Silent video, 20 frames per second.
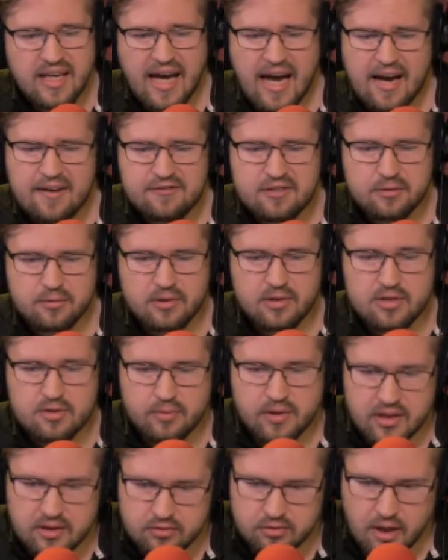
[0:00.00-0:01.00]
afterwards,
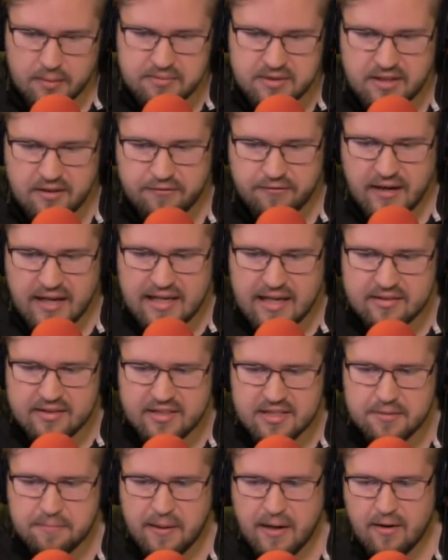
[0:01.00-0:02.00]
when he grew up, did he find out that
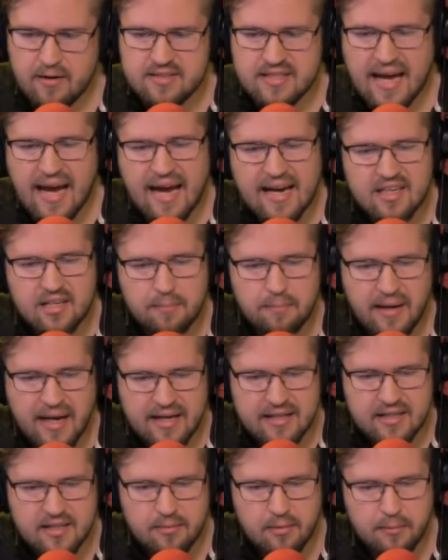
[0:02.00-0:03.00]
his parents hadn't
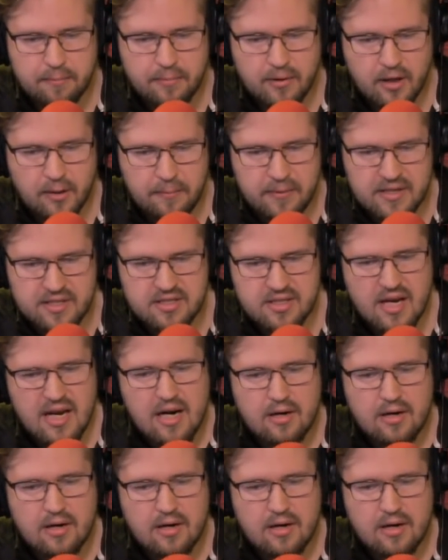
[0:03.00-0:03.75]
abandoned him on purpose.